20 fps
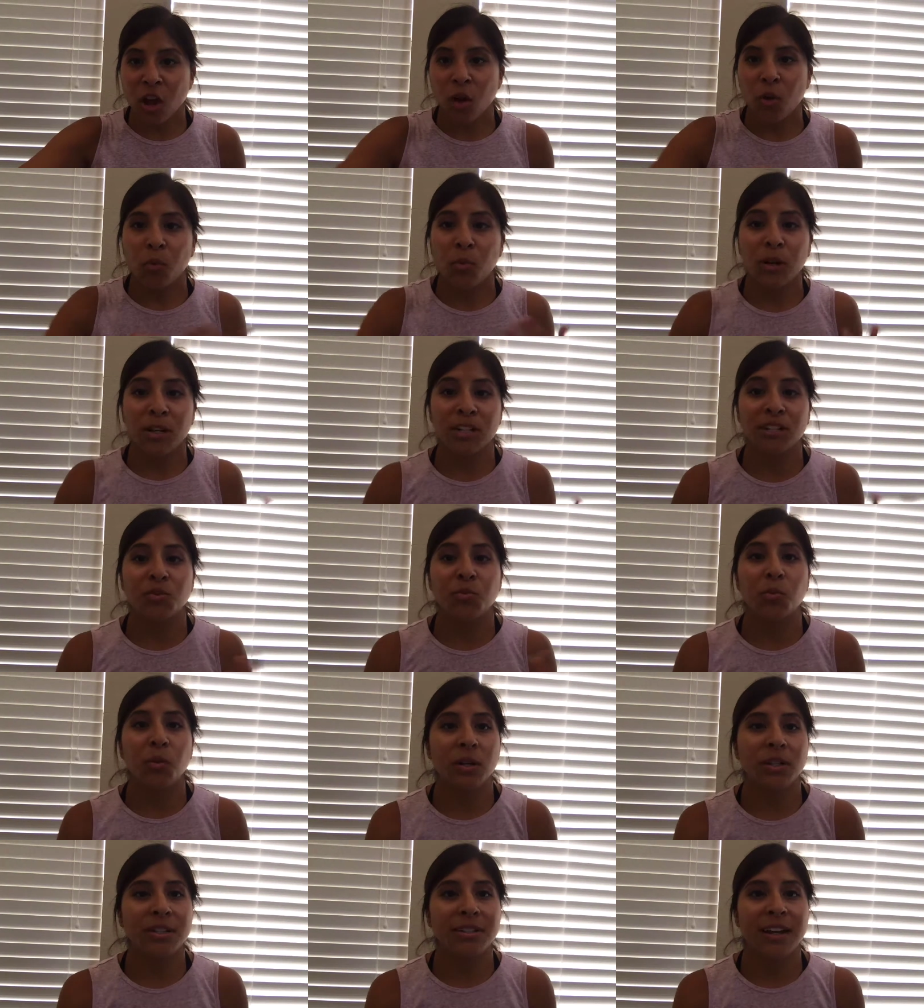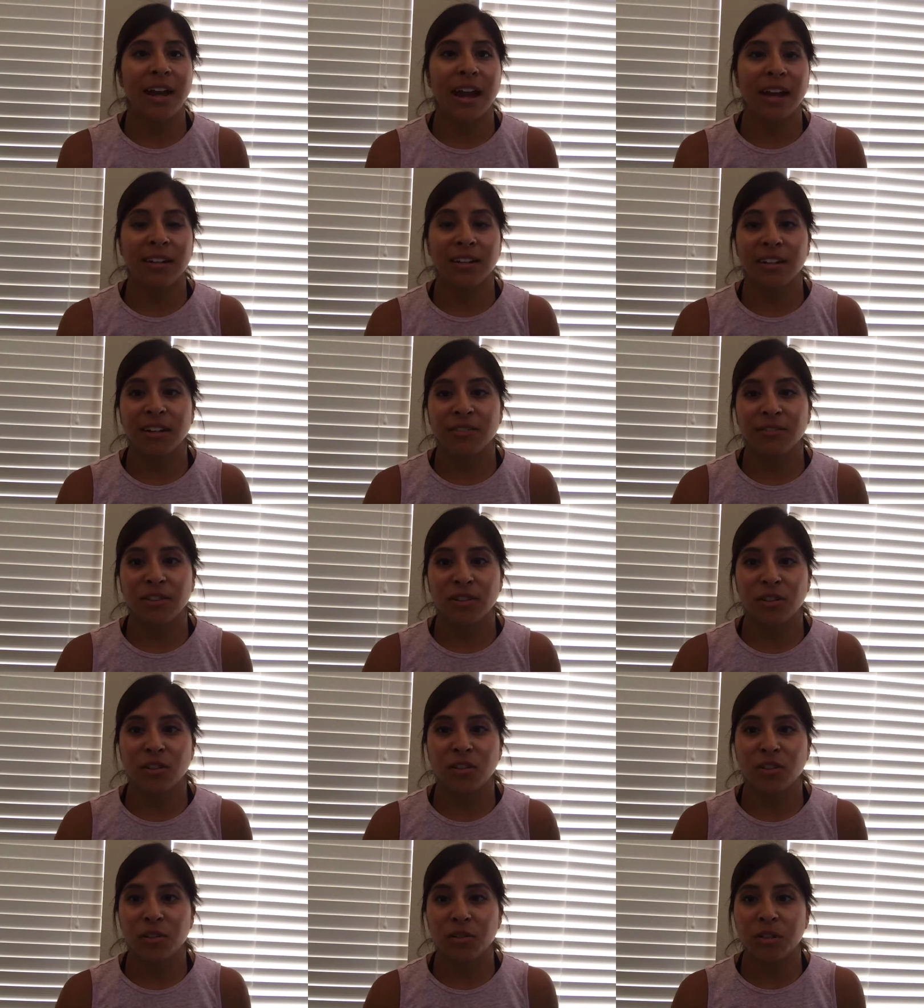What is one tactic for
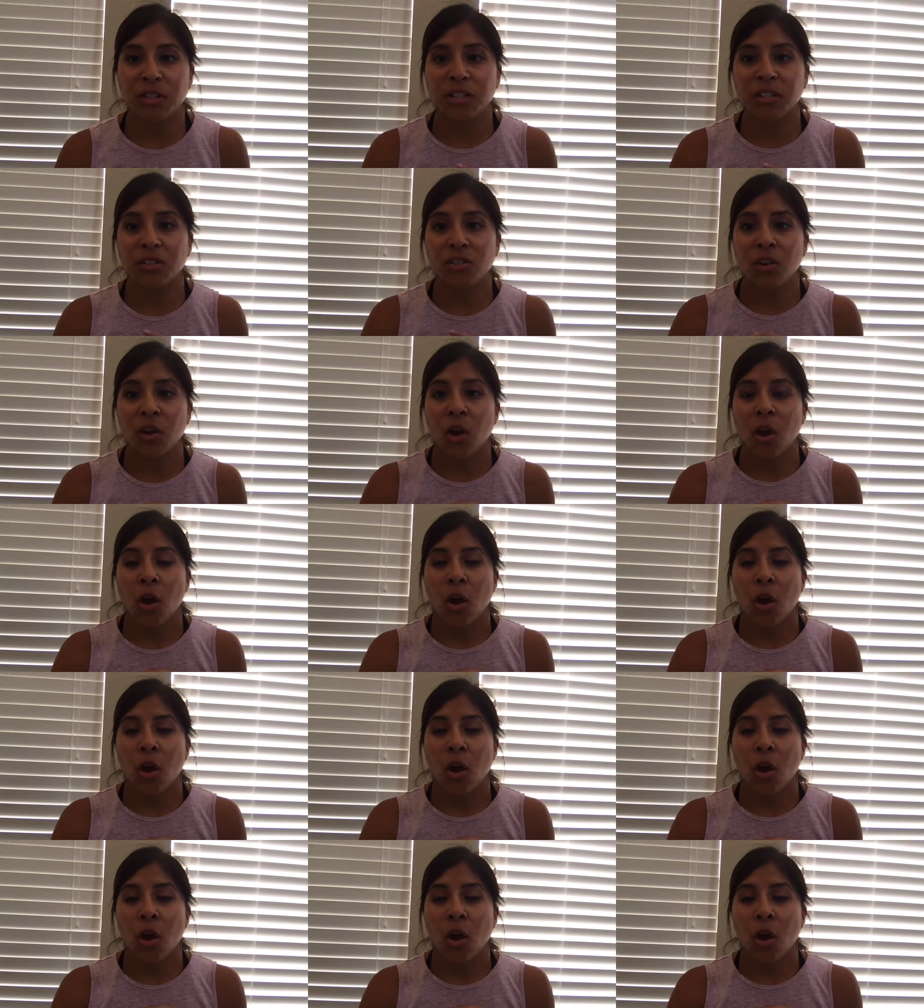students,